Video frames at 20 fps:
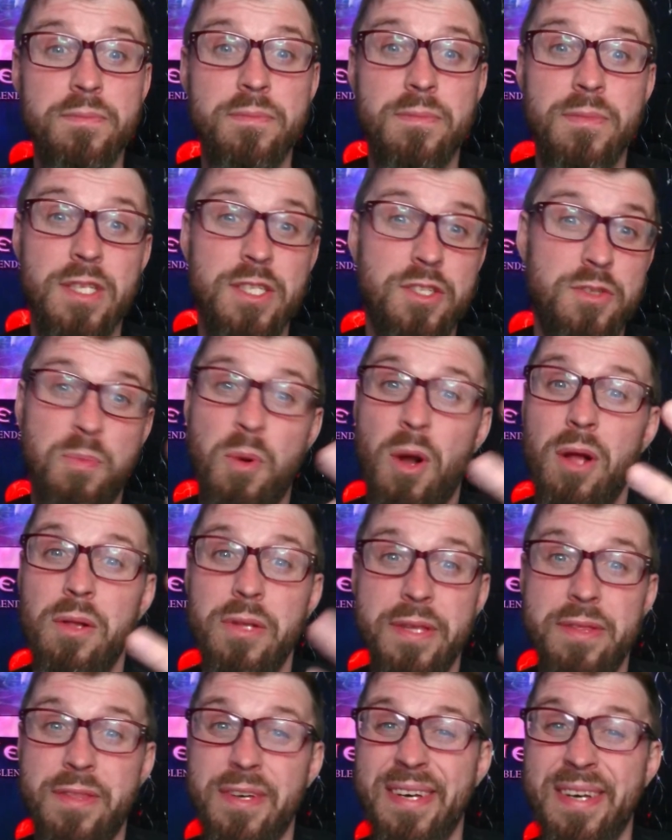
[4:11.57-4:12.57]
it's
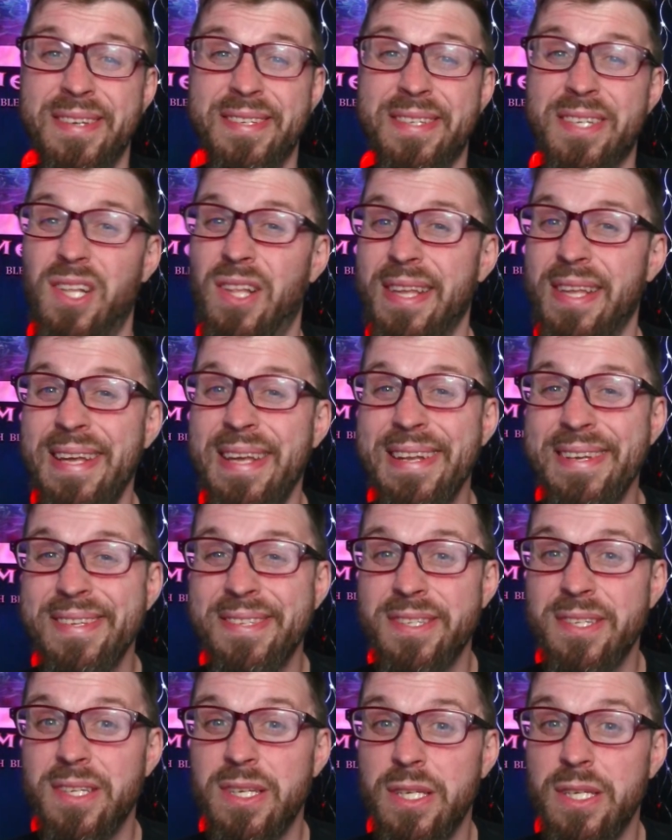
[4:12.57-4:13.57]
probably the
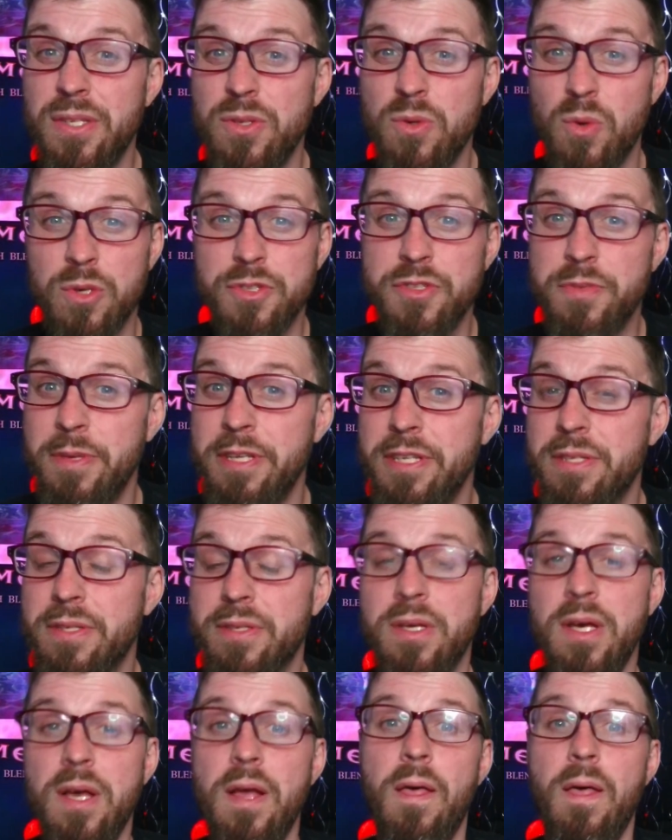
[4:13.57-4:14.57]
cleanest endorsement.
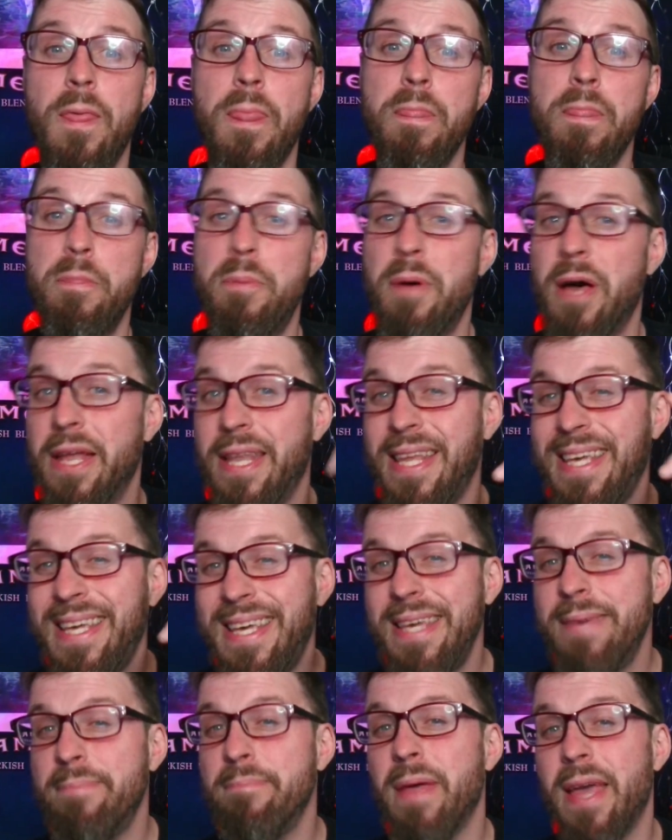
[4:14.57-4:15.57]
But
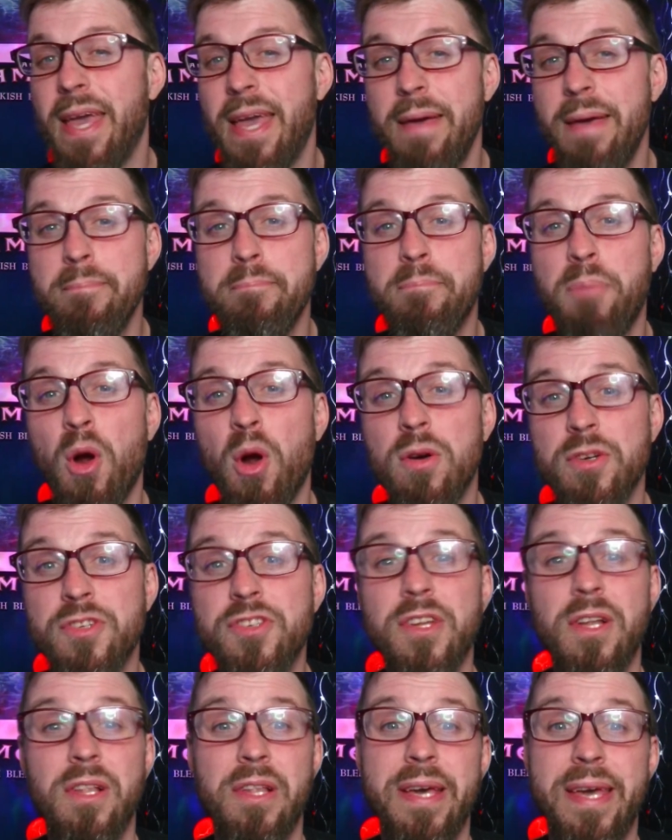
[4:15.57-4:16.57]
he, him
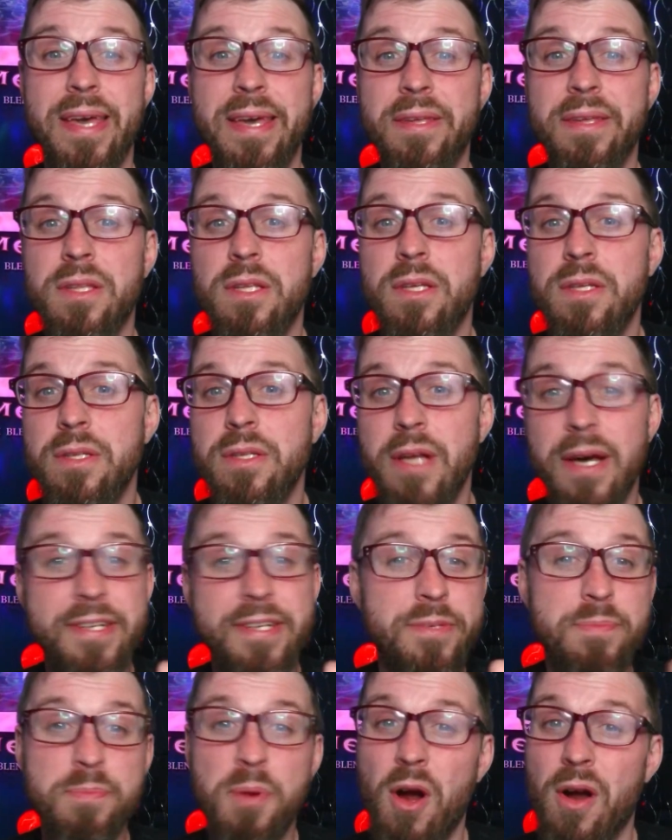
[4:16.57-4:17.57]
personally, not
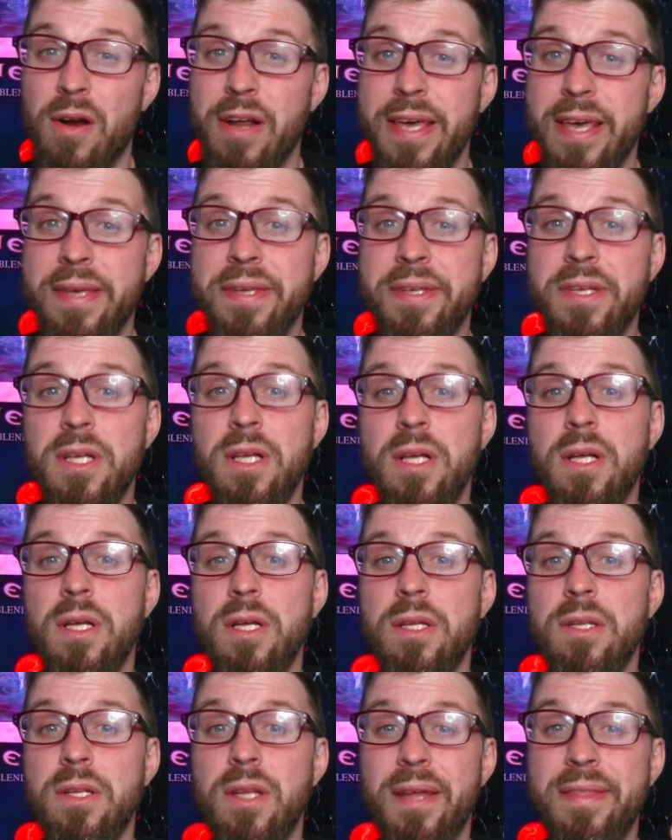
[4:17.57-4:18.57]
his party,
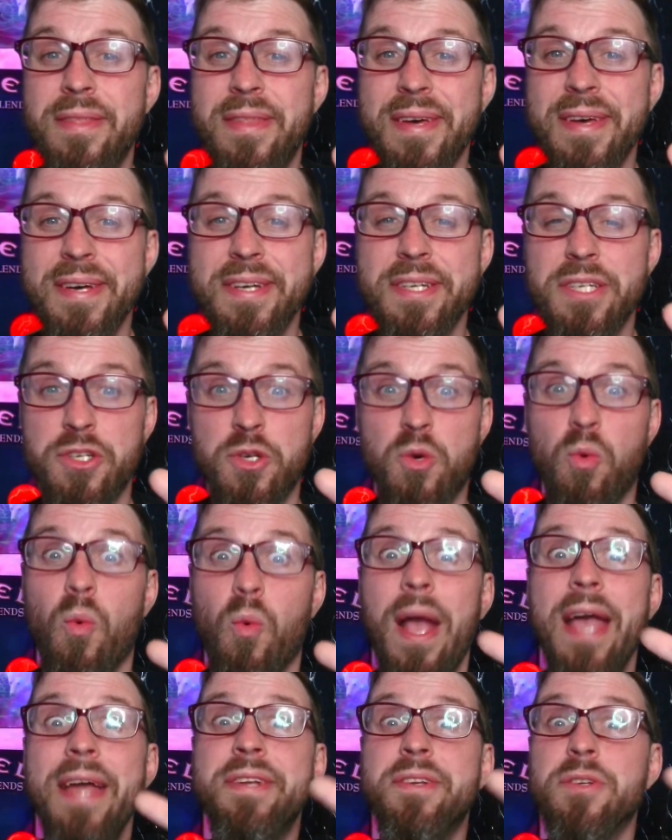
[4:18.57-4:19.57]
not the
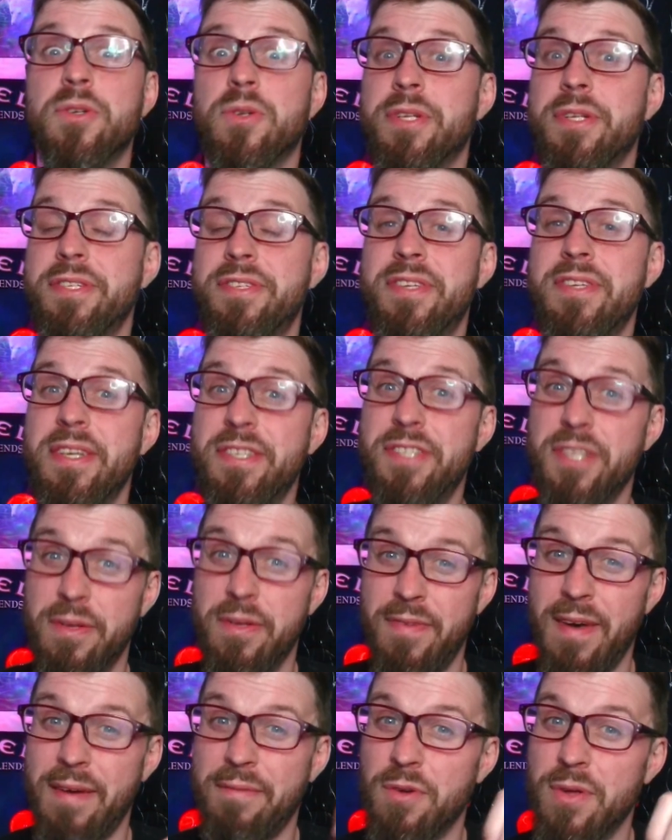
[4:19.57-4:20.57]
grander decision
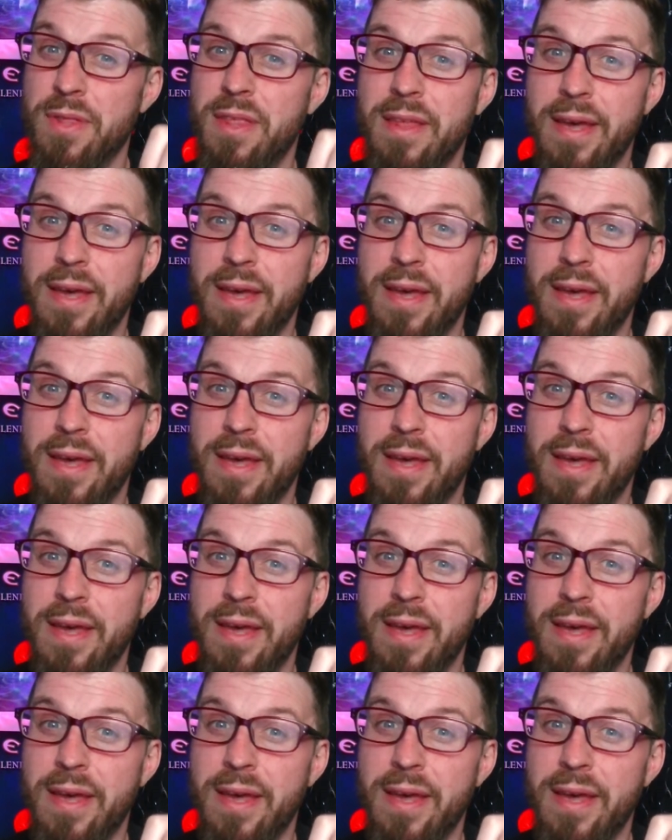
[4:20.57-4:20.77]
of everything.